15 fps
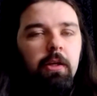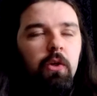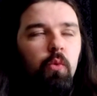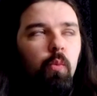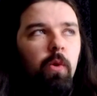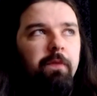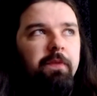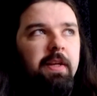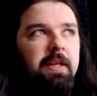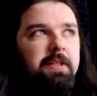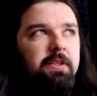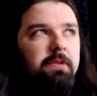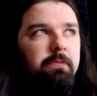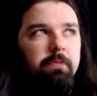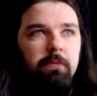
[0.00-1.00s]
with
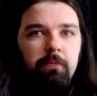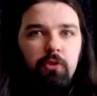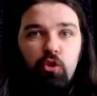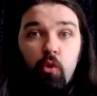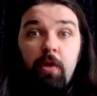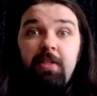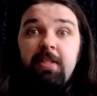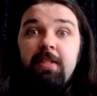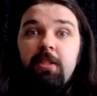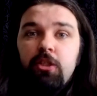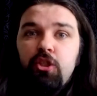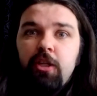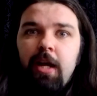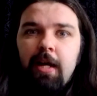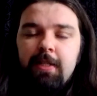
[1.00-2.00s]
these choices that
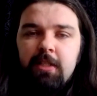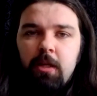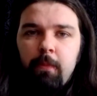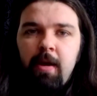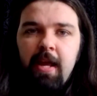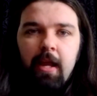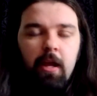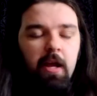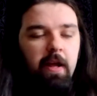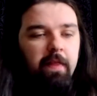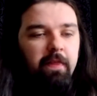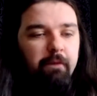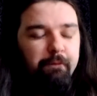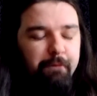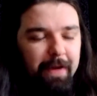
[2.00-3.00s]
she has to make.
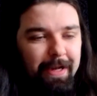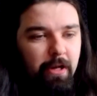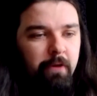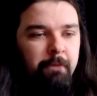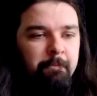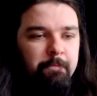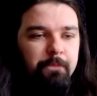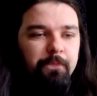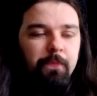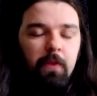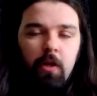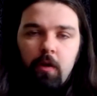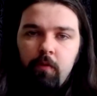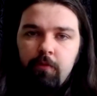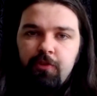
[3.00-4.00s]
The villain, the
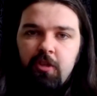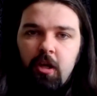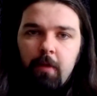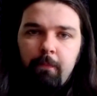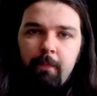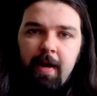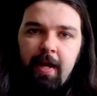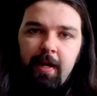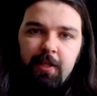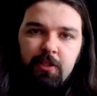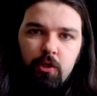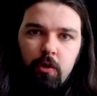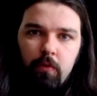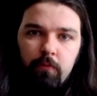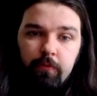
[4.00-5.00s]
Lone Cyberman, is
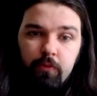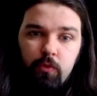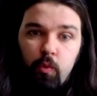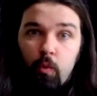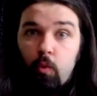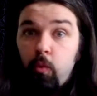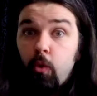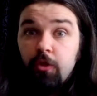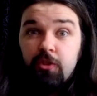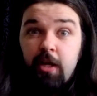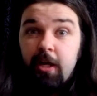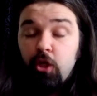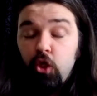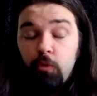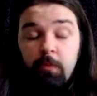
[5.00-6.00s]
sort of
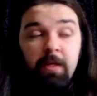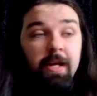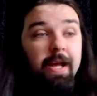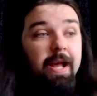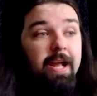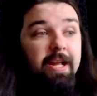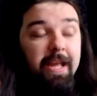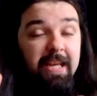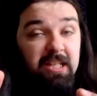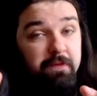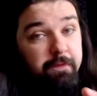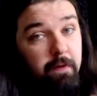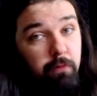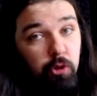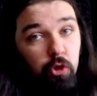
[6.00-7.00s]
quasi-human. He is
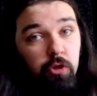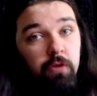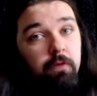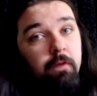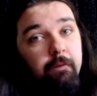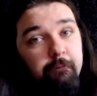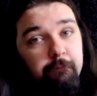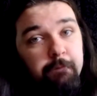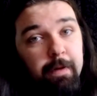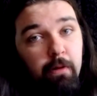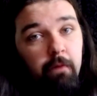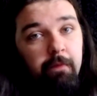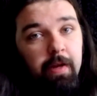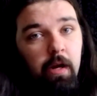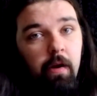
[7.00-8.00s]
very good, very
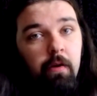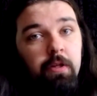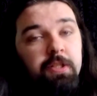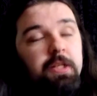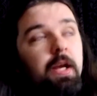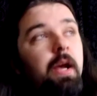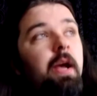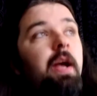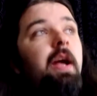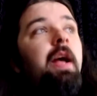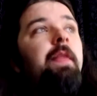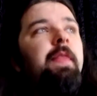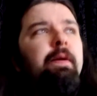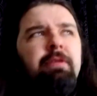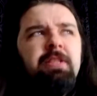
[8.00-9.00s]
villainous.
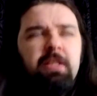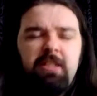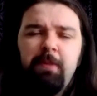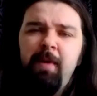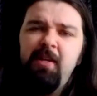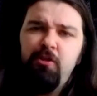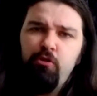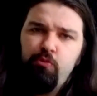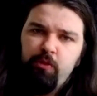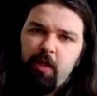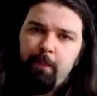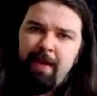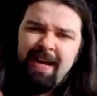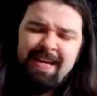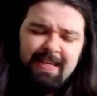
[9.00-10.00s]
There is some issues with the
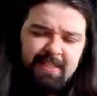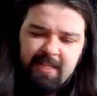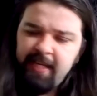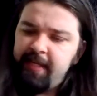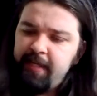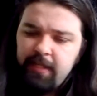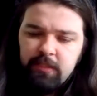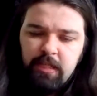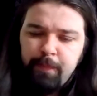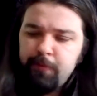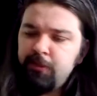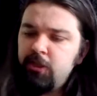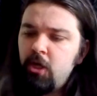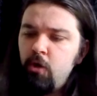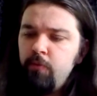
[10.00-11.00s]
pacing in this
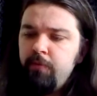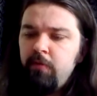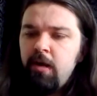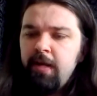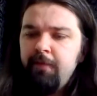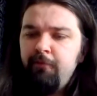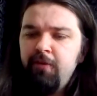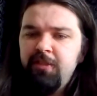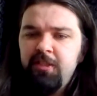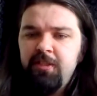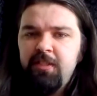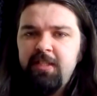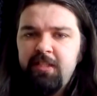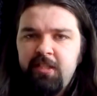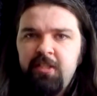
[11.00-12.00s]
episode. Like, for instance,
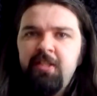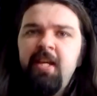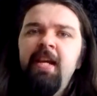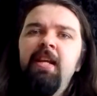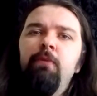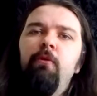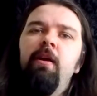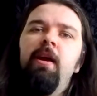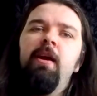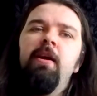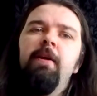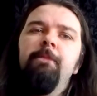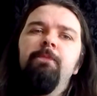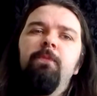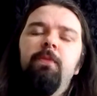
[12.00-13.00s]
there's a scene where
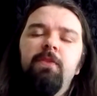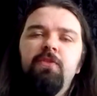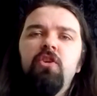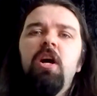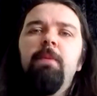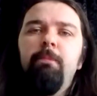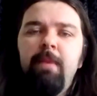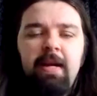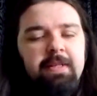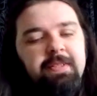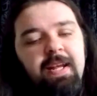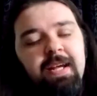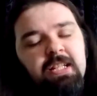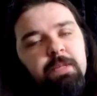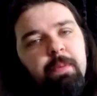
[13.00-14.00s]
Cyberman
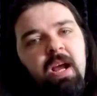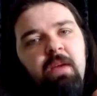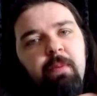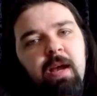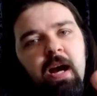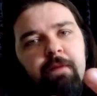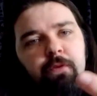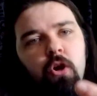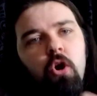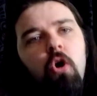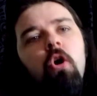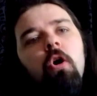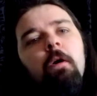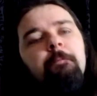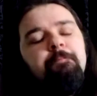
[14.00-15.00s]
takes a baby out of a
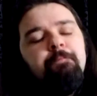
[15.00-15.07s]
cot,